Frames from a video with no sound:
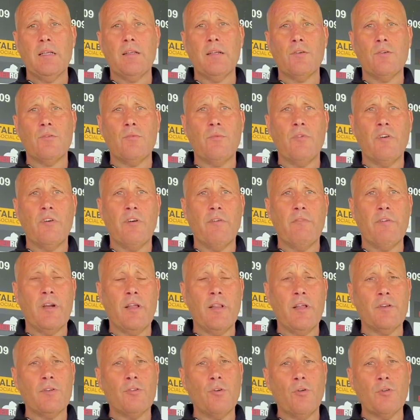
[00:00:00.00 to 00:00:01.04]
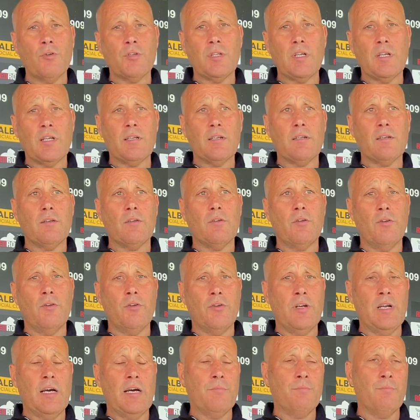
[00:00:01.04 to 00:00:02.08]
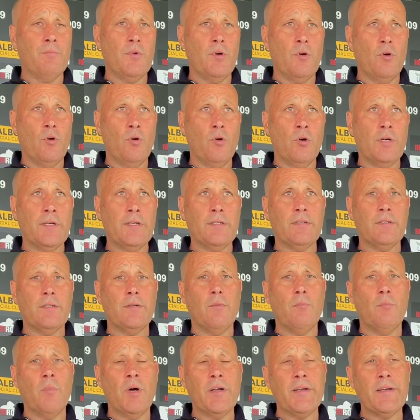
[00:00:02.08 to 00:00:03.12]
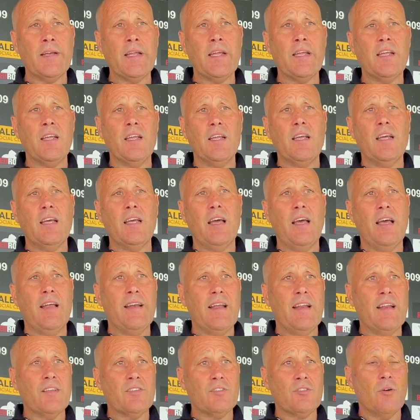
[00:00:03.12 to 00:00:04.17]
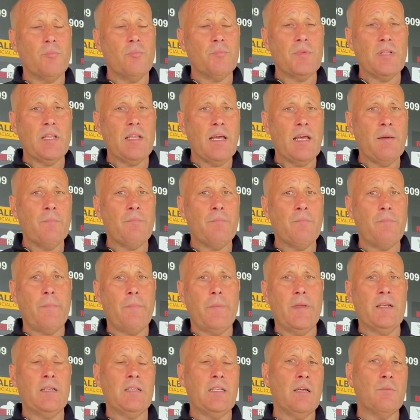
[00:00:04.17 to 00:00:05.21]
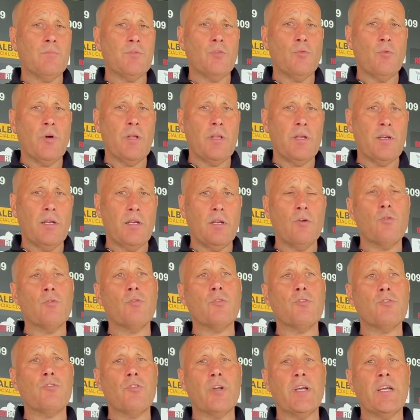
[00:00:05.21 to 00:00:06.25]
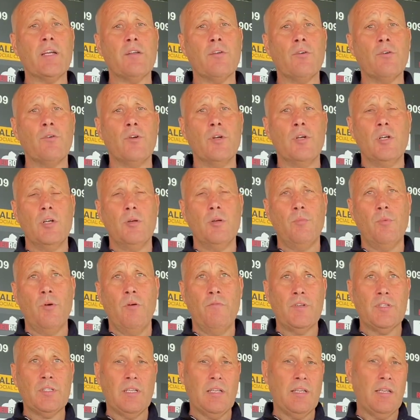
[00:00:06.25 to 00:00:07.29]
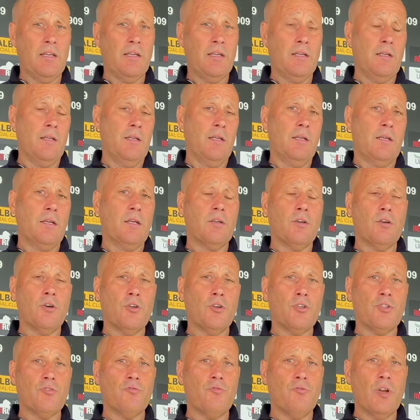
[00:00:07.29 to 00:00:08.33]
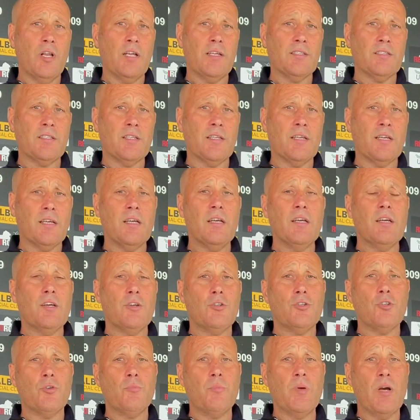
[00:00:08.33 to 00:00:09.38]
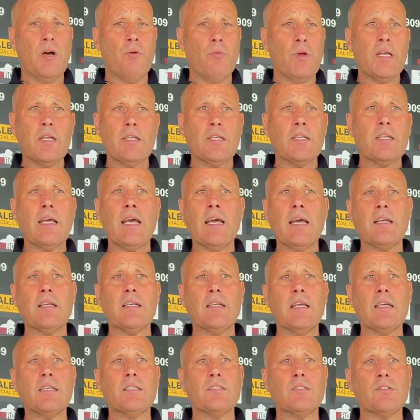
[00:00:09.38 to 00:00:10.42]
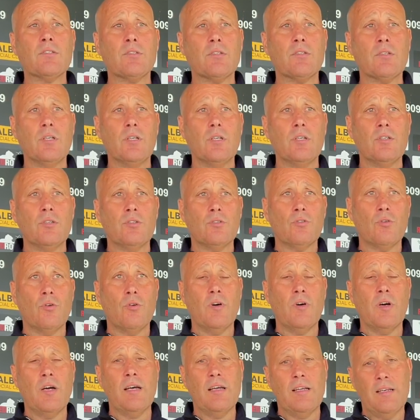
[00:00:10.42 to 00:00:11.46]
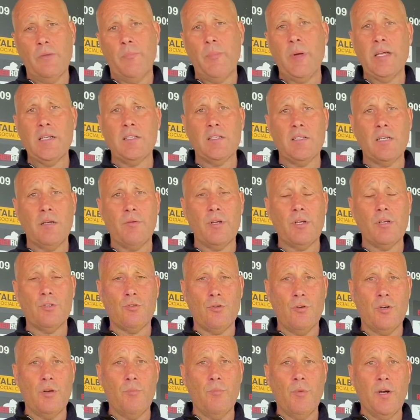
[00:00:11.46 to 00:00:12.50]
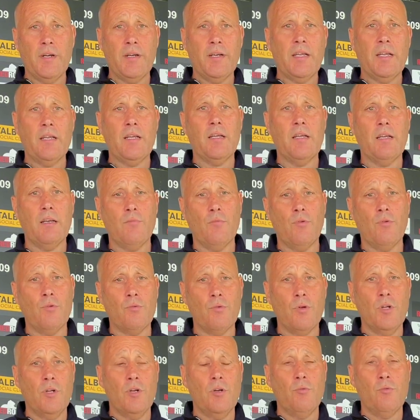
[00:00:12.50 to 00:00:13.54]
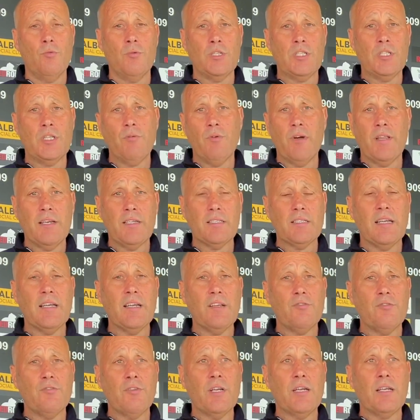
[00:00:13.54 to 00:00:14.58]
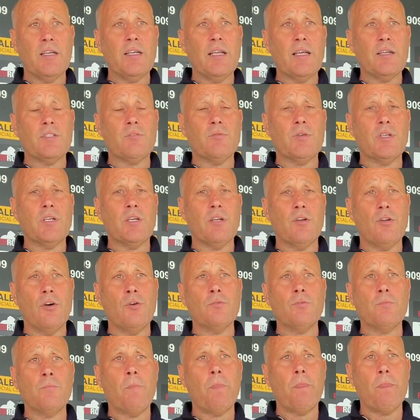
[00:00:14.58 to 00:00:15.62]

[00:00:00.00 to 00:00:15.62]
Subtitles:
They'll have another doctor looking at him on Monday, and then it's up to them in terms of whether he can go and train or not. Obviously, the concussion rule is it should be a week to 10 days. So it depends how he gets on Monday, and we'll see whether he's in at training next week or not.